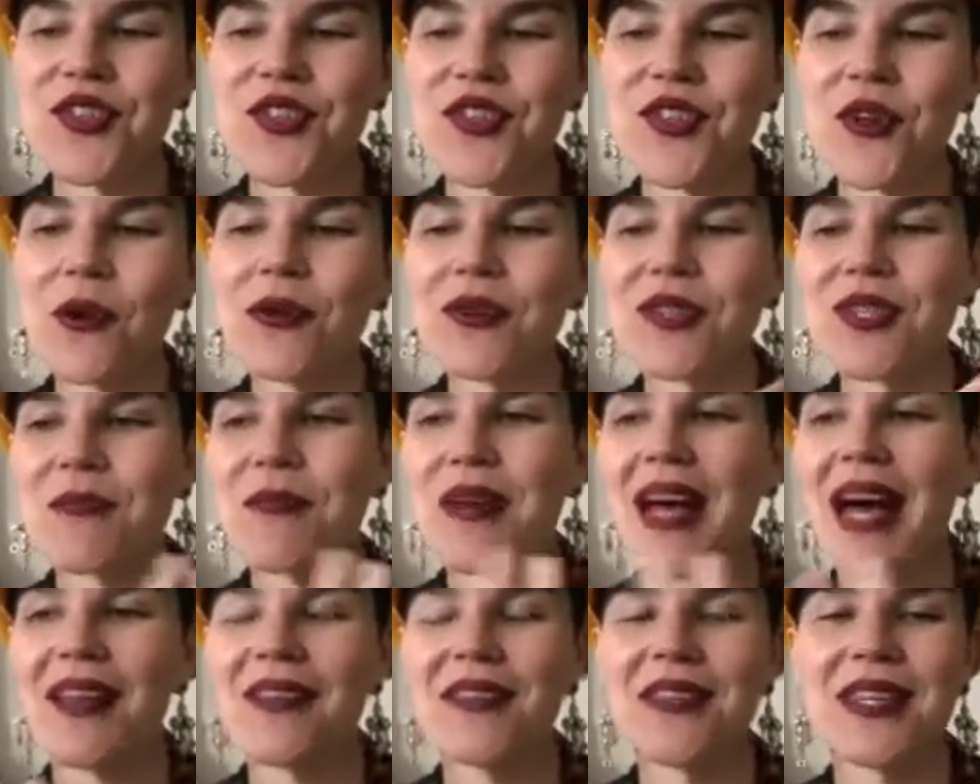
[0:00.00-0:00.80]
talks
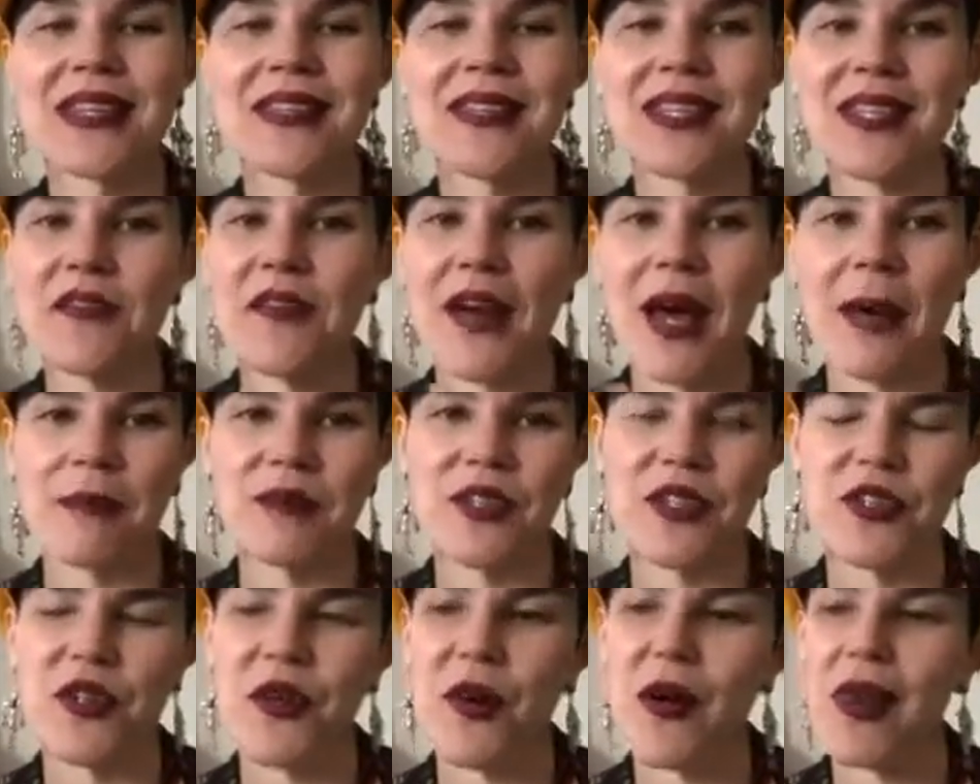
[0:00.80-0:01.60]
about things that have
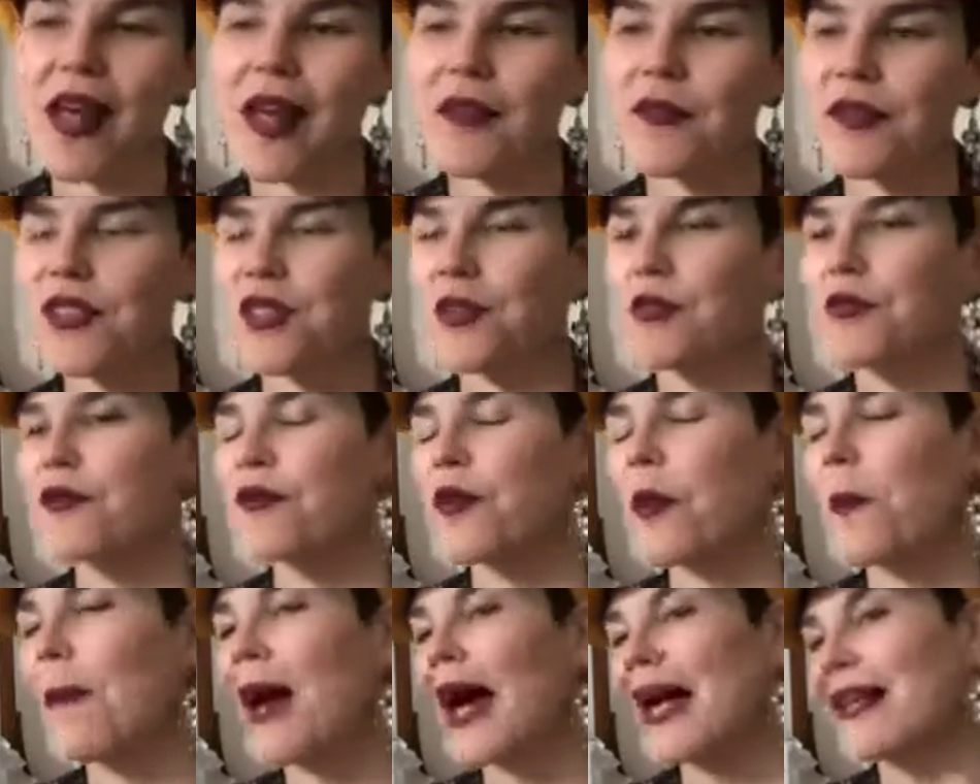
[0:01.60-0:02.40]
happened in her life, sort of
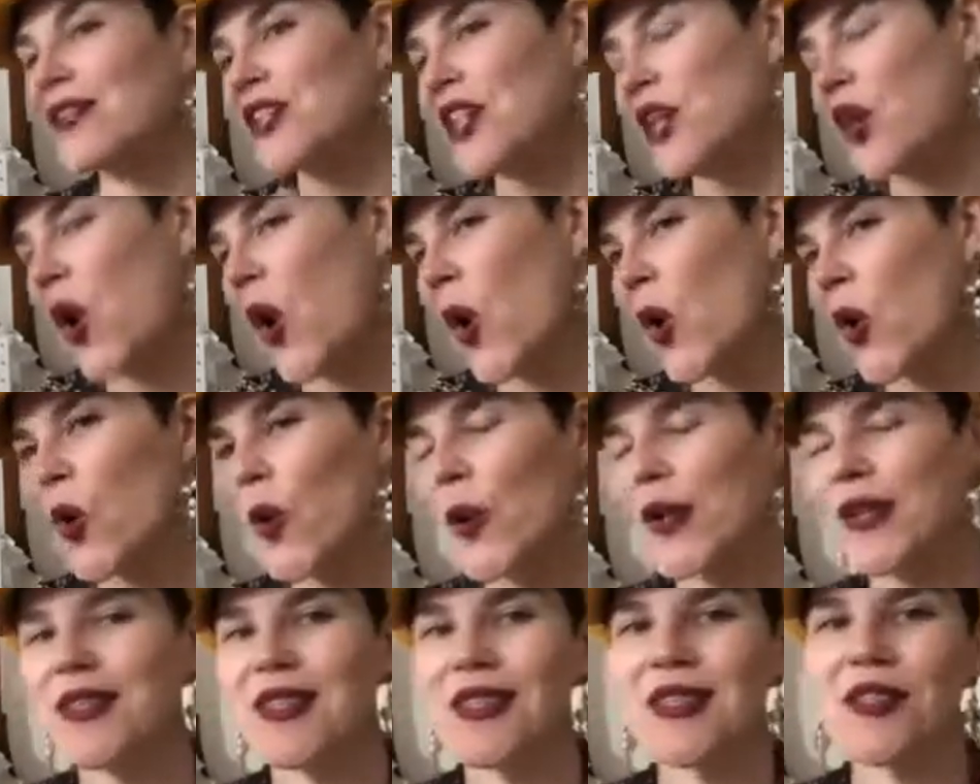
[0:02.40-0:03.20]
romantic
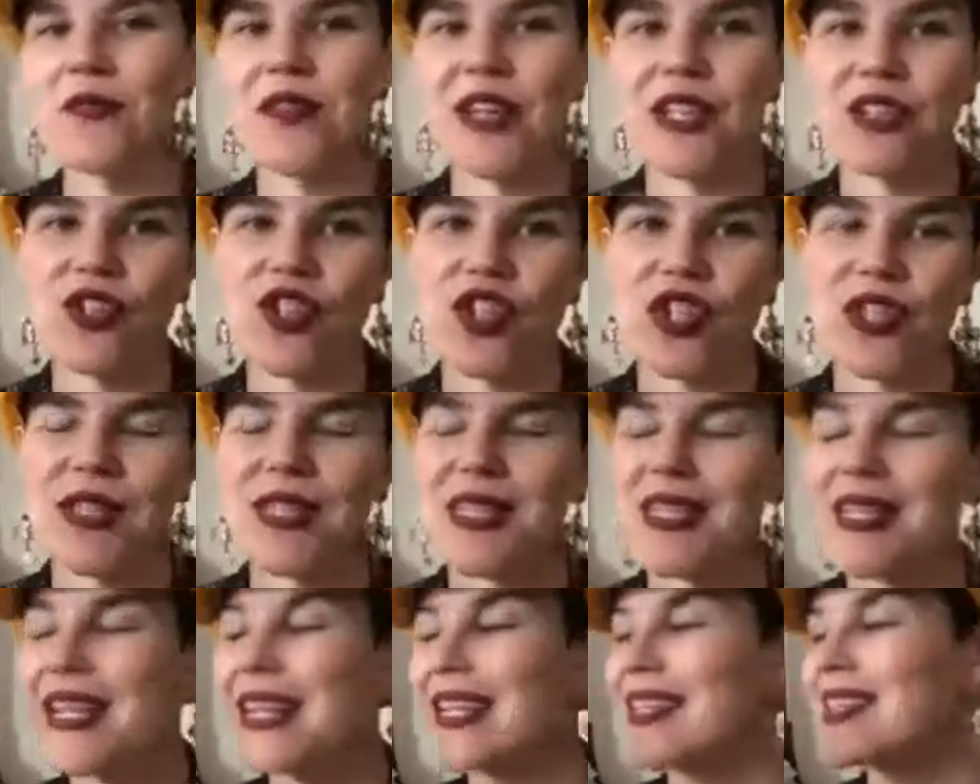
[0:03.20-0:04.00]
conquests and
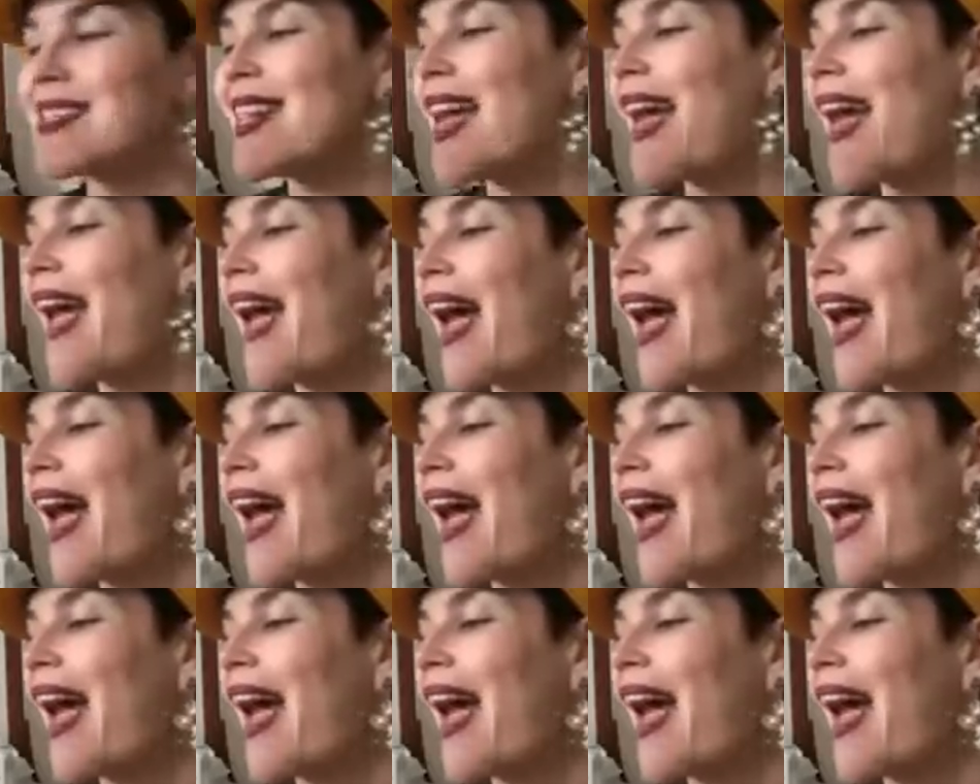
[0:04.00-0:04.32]
adventures and things.